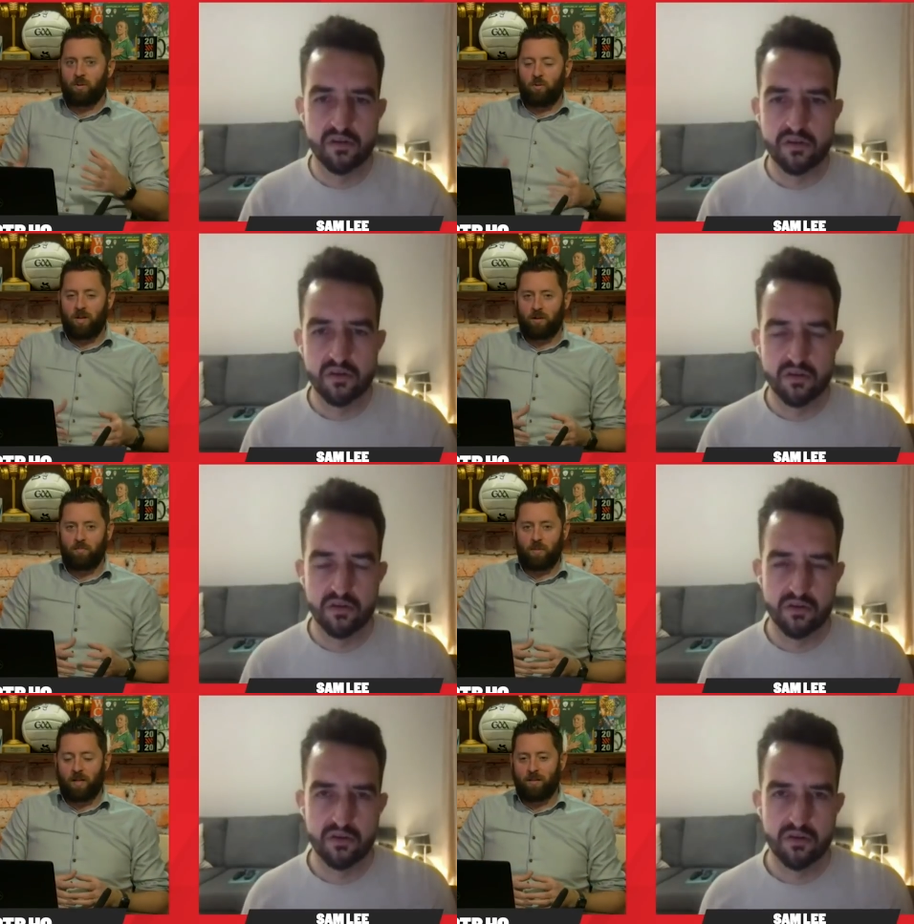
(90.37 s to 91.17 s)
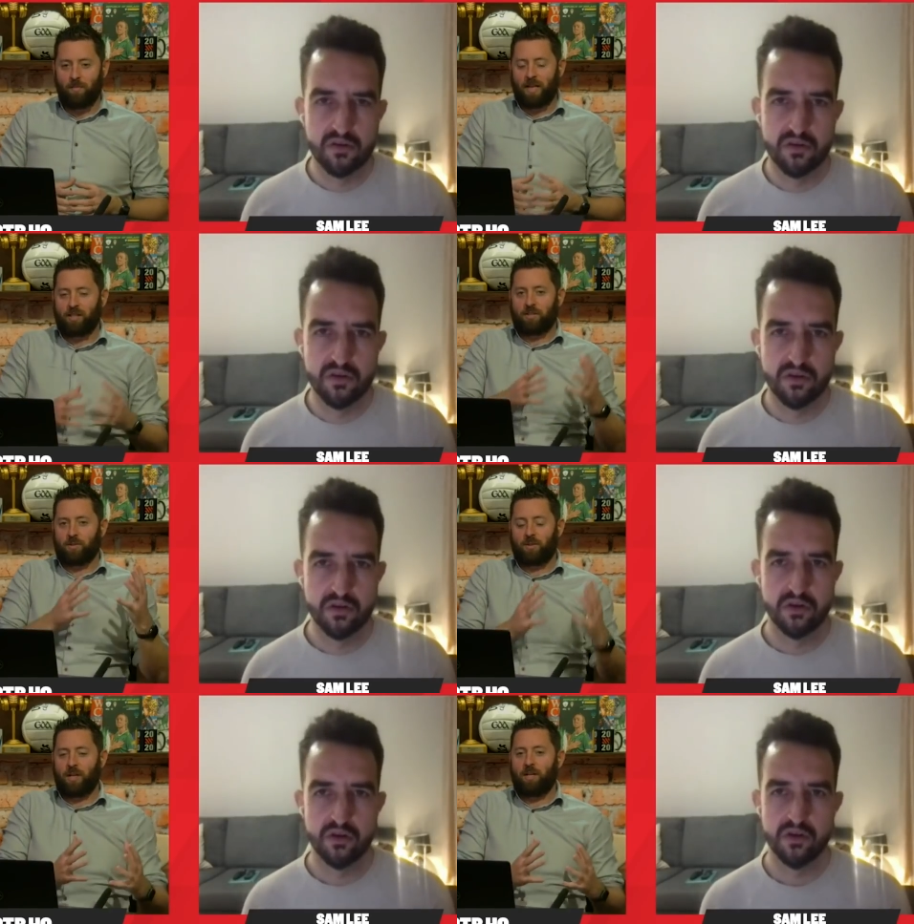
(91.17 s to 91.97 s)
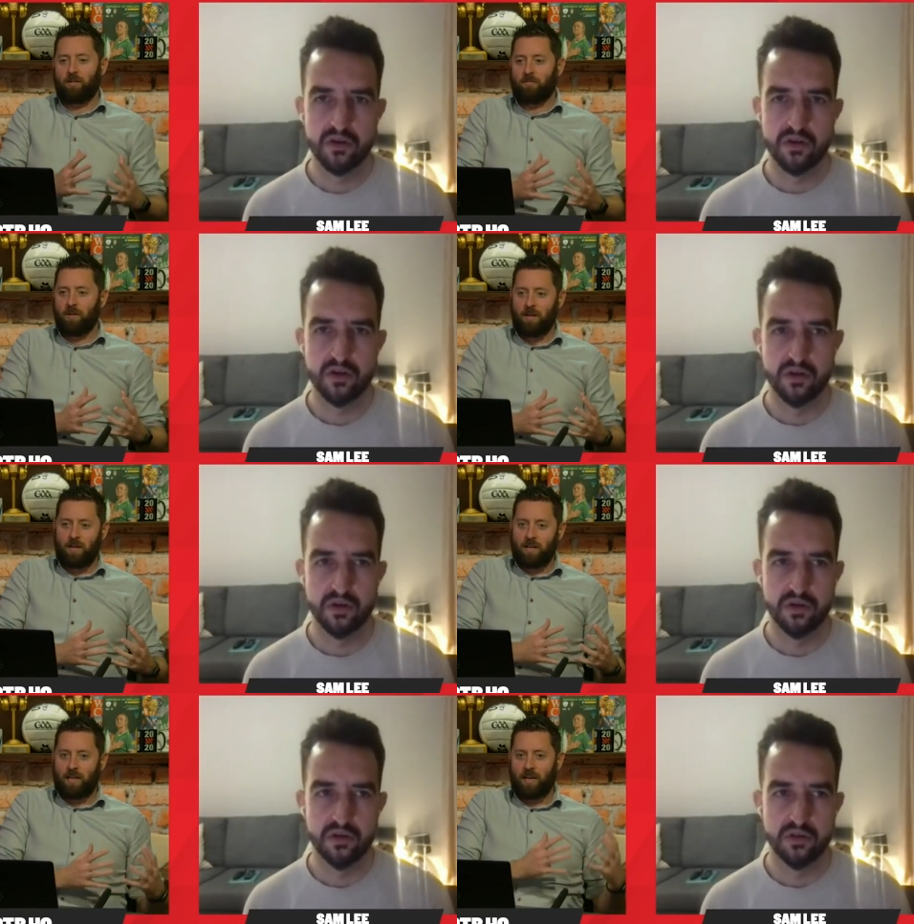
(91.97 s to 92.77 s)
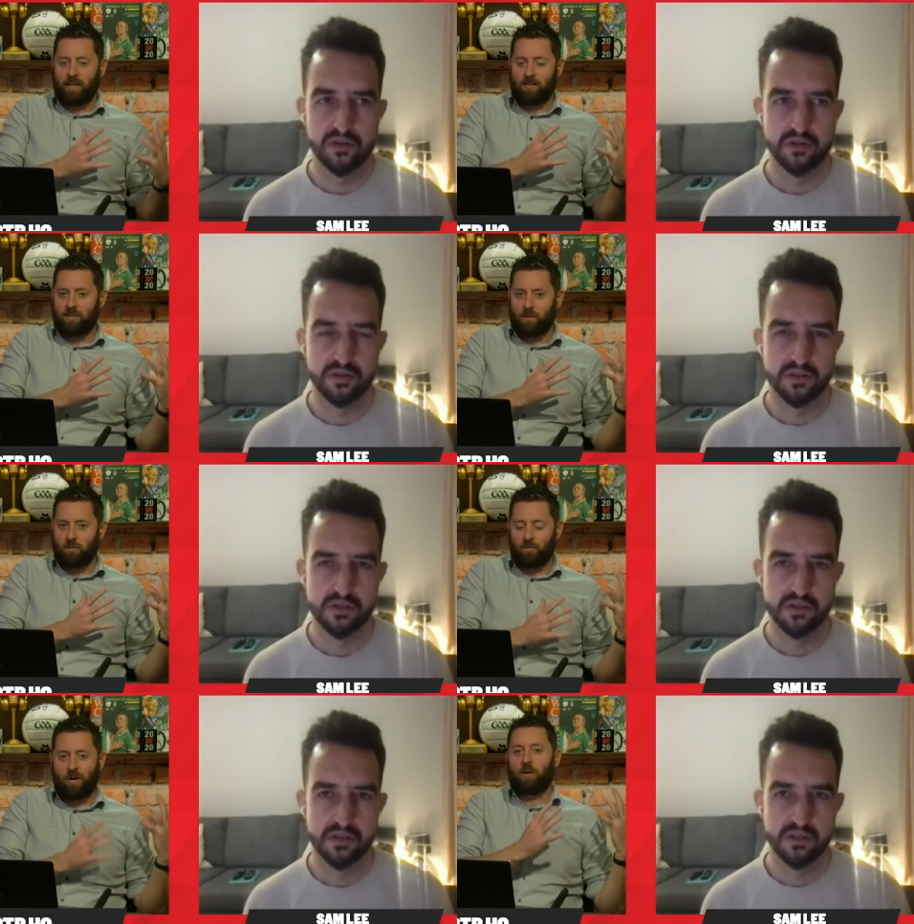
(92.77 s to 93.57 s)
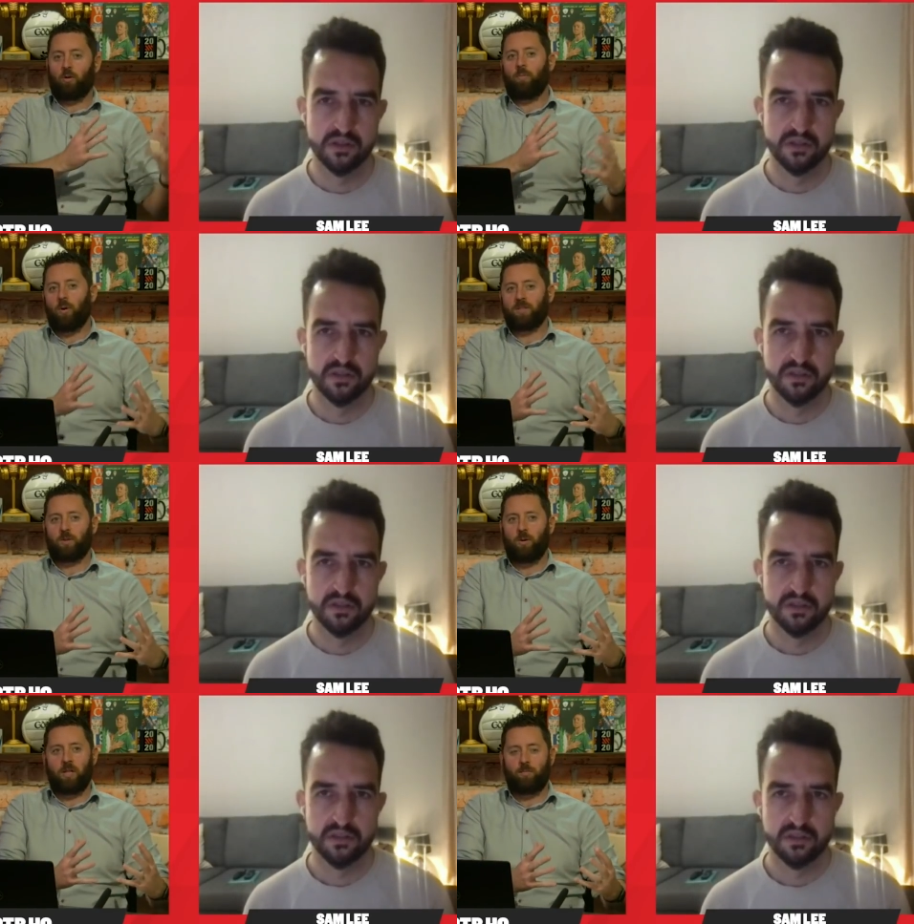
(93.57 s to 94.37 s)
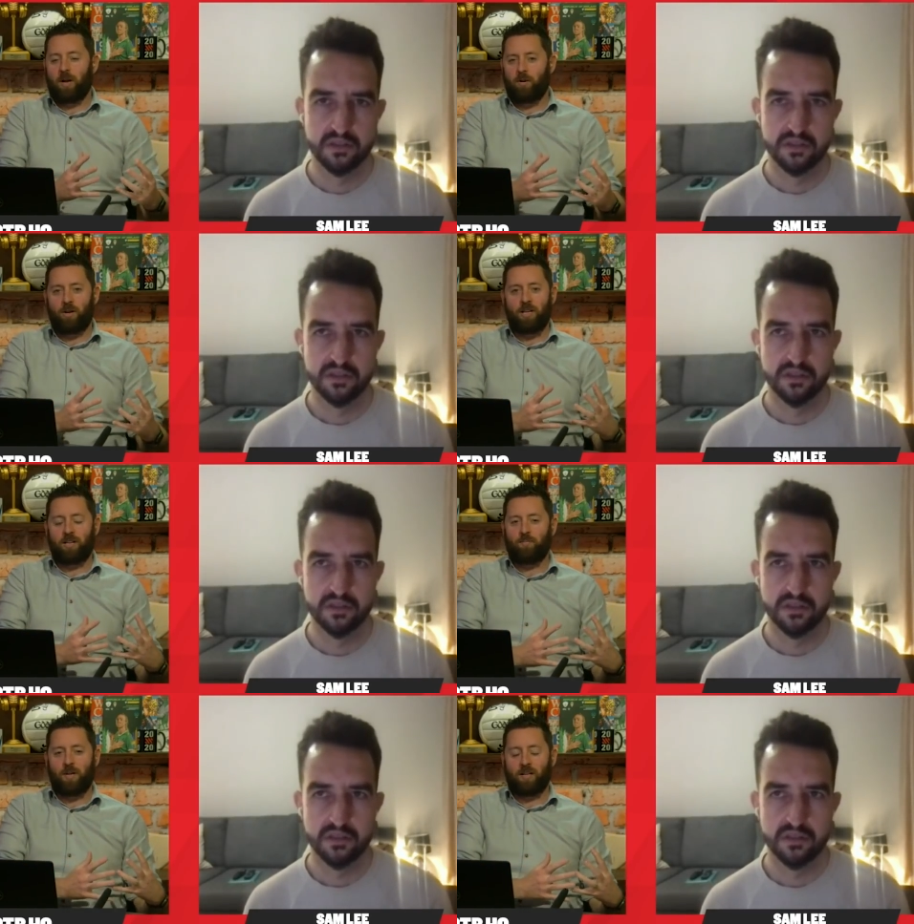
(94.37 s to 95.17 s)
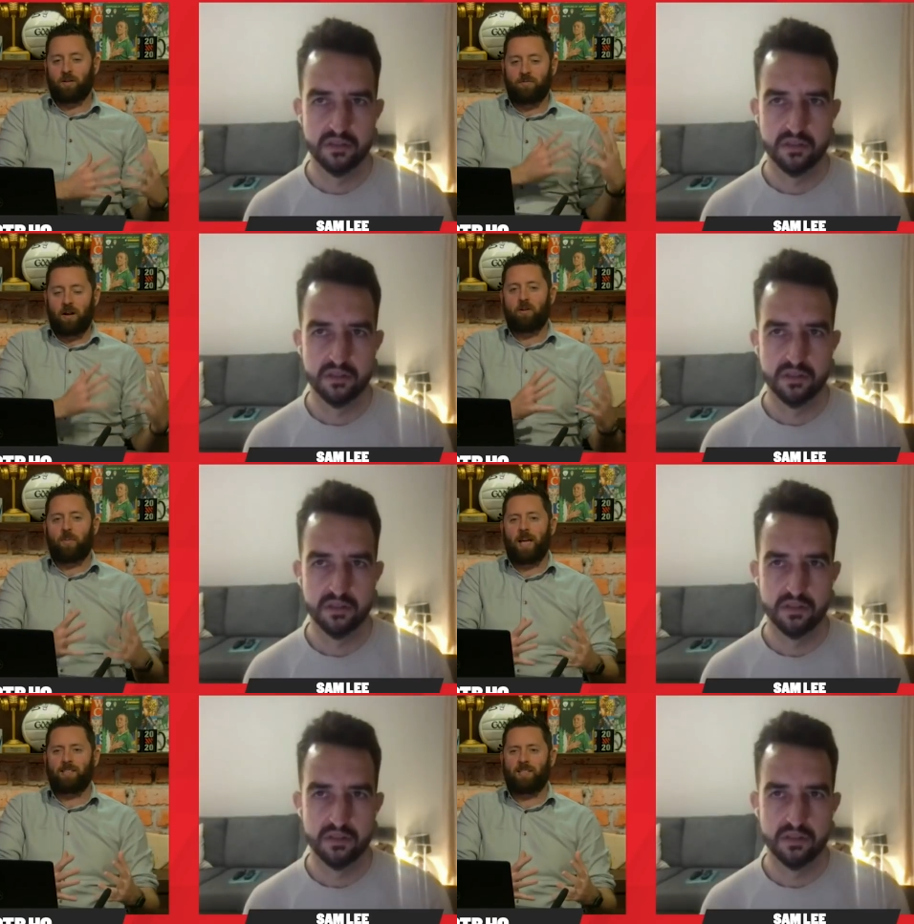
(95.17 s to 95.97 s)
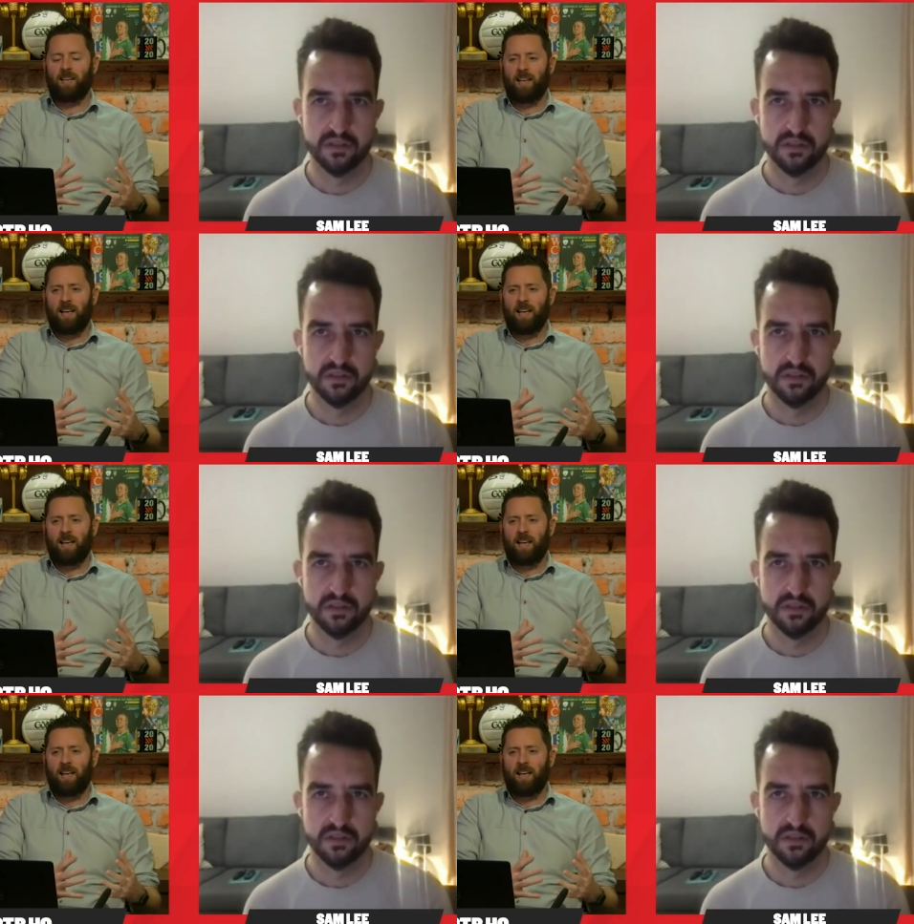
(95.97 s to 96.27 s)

Speaker 1: between been the Manchester City of getting to a record points total in the Premier League and been at their very best,